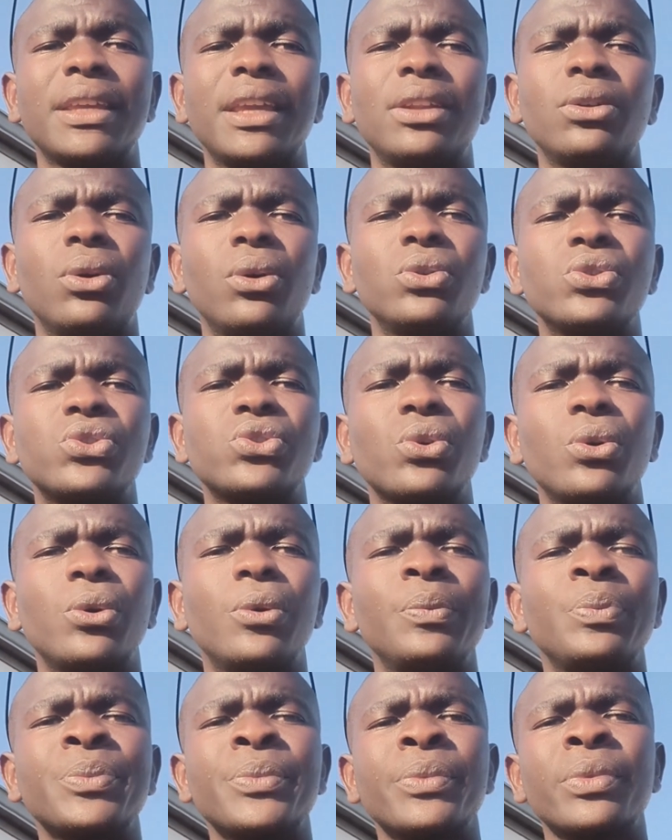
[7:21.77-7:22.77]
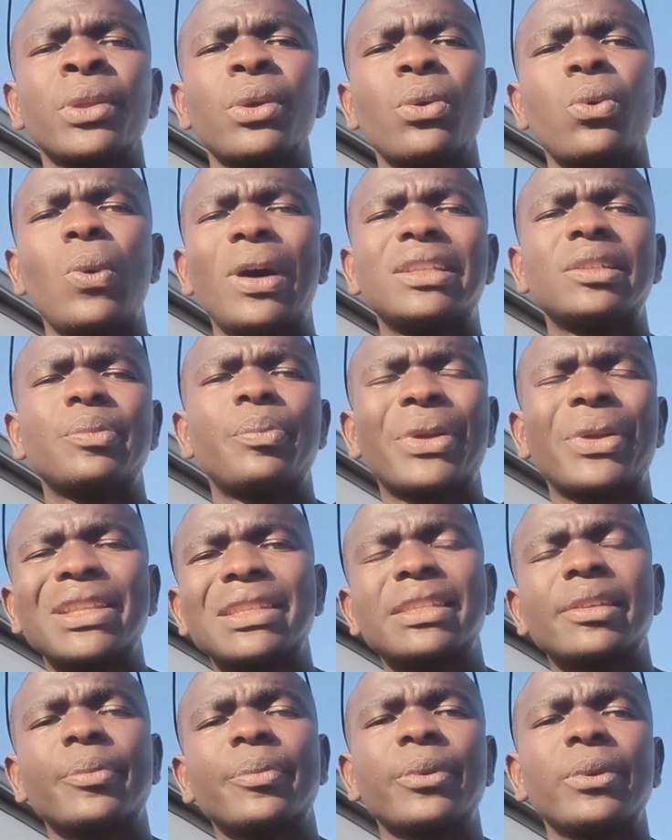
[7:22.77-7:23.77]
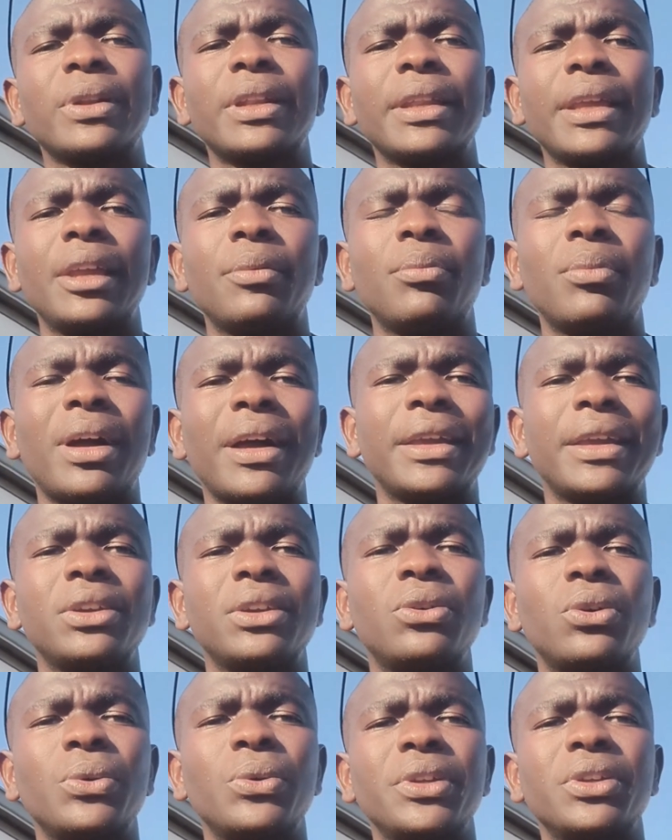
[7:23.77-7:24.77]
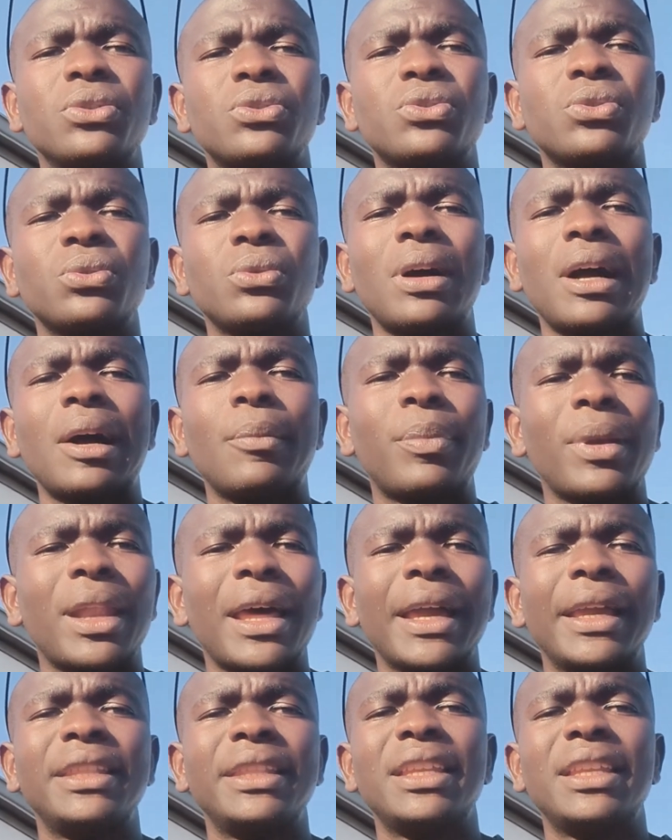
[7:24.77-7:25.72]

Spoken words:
And also, what principle am I going to apply,